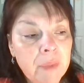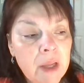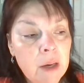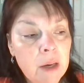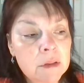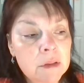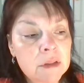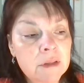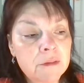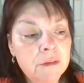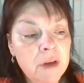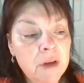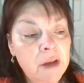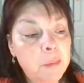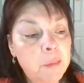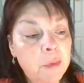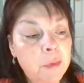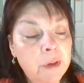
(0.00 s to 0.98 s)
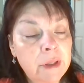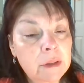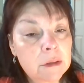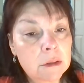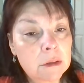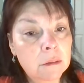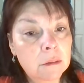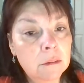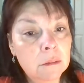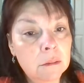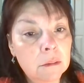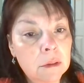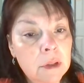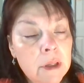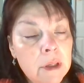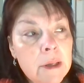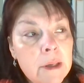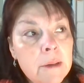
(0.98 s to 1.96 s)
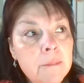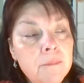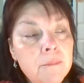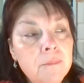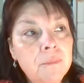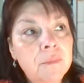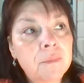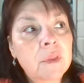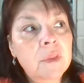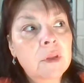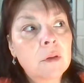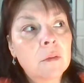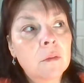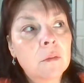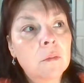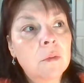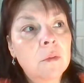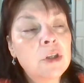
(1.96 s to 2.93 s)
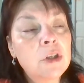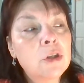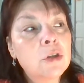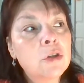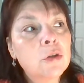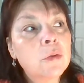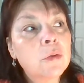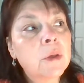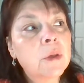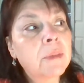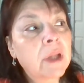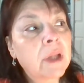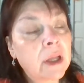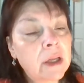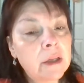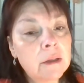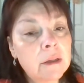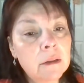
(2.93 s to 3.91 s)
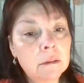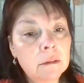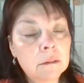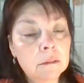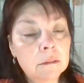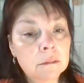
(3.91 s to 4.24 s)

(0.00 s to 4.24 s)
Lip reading: I was at 5.2. When you do a blood